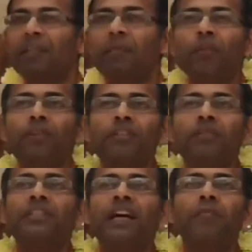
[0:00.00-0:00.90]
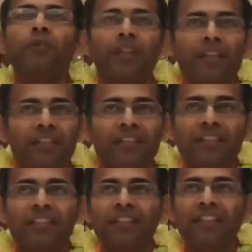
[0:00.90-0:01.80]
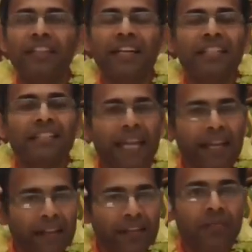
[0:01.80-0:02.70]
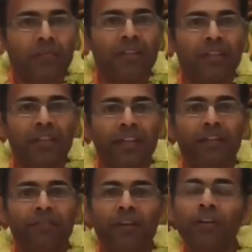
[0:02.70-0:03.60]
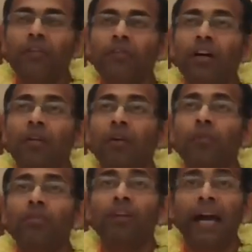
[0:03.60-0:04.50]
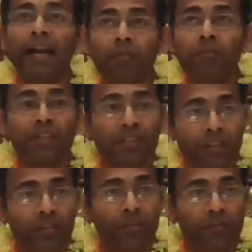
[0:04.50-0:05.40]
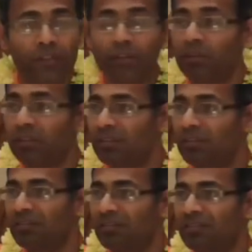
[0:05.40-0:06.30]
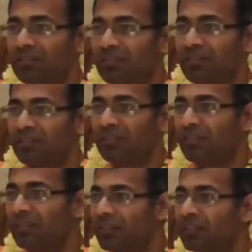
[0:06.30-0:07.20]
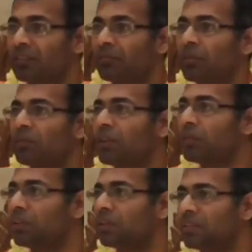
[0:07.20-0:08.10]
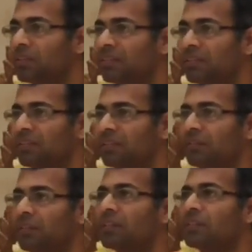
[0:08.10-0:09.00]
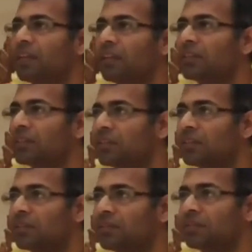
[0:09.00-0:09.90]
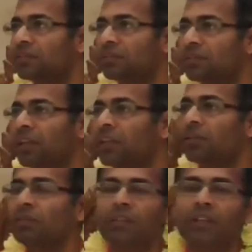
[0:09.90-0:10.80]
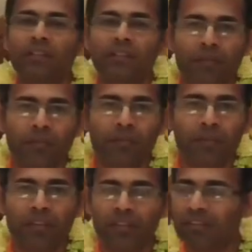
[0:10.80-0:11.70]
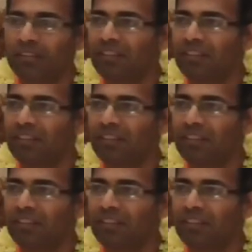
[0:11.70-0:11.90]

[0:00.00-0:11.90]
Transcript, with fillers: The amount of service I am doing, that is negligible in front of the amount of help Krishna is offering to us. Is it what we are doing? We are just chanting 16 rounds. That also we can't chant properly.